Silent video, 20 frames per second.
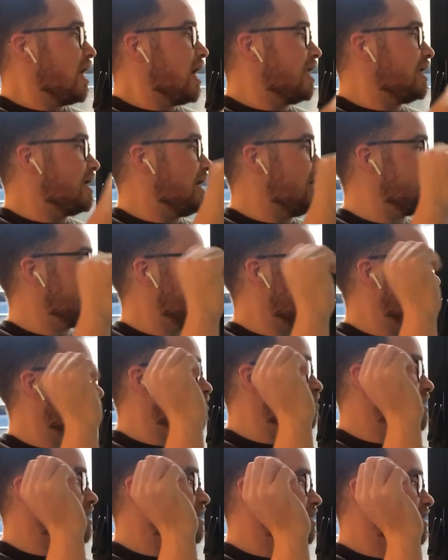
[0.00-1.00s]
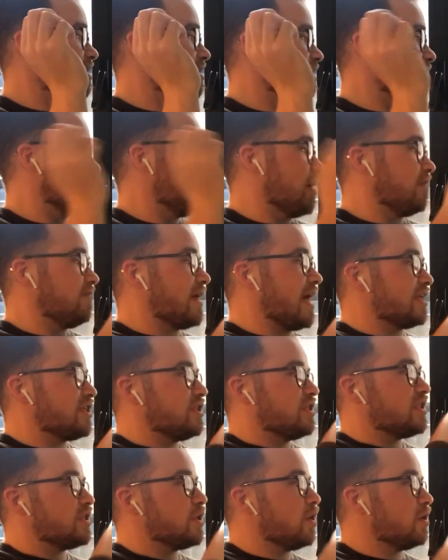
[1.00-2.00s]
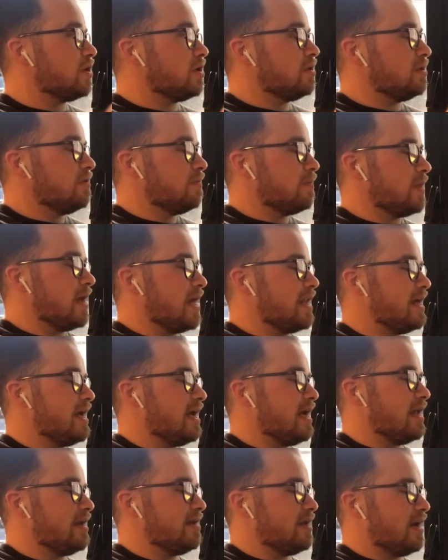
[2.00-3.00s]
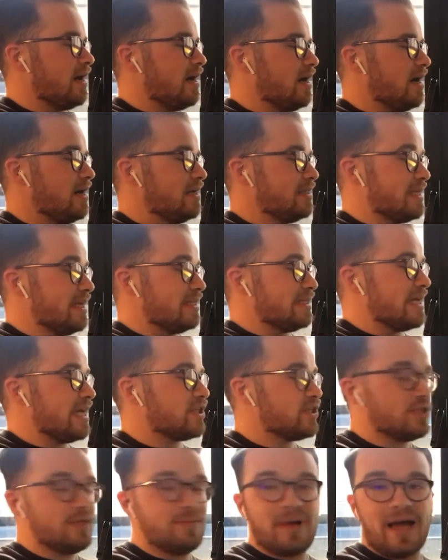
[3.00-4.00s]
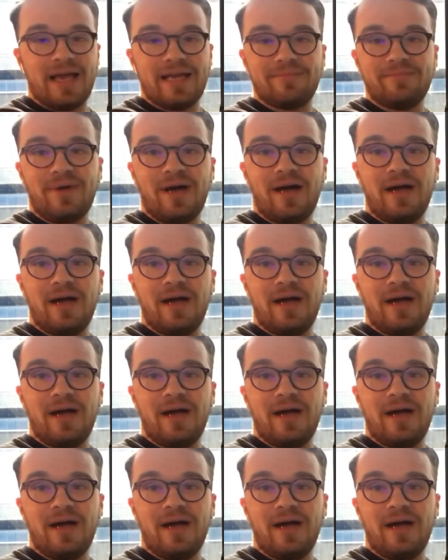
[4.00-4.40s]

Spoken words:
and then tells me the amount of actions total, and then tells actually my